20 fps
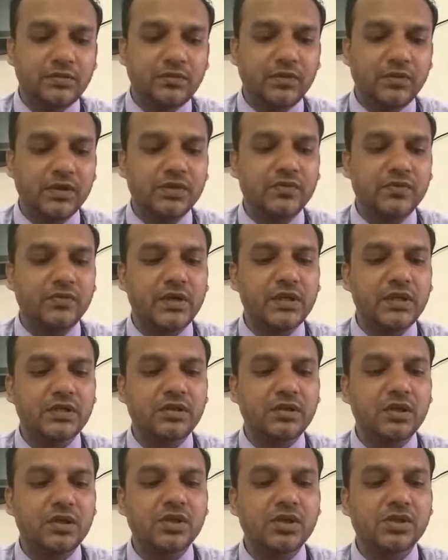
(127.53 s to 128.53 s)
First one
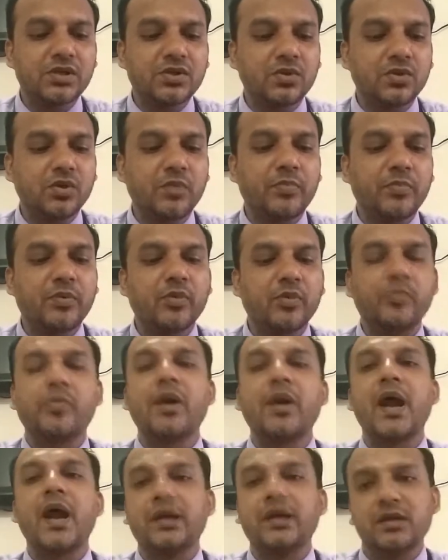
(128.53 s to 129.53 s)
is sole
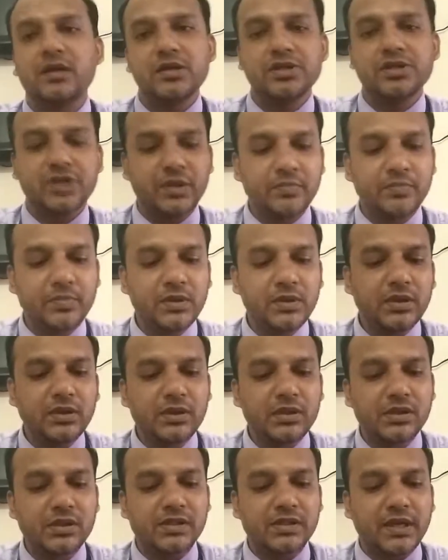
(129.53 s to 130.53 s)
proprietorship,
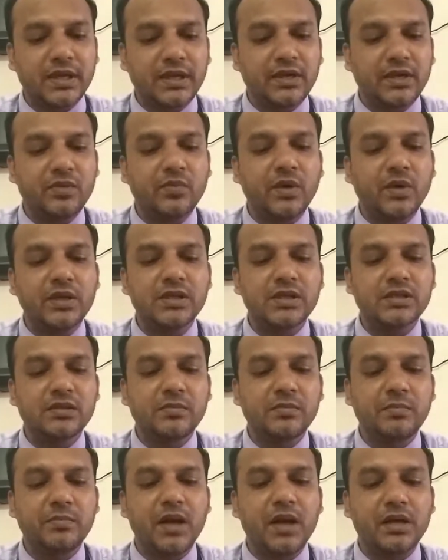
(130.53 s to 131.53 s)
second one is
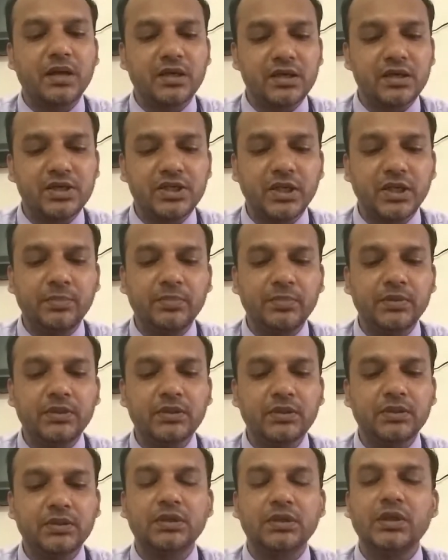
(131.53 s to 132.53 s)
partnership,
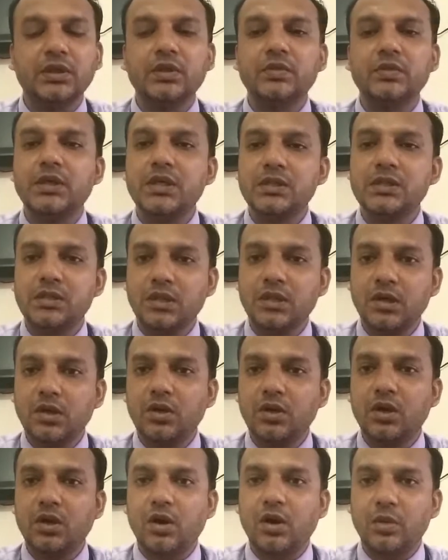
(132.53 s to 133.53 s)
third one is
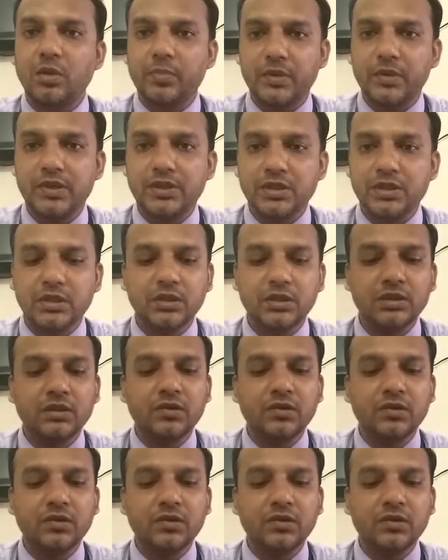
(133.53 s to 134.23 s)
corporation,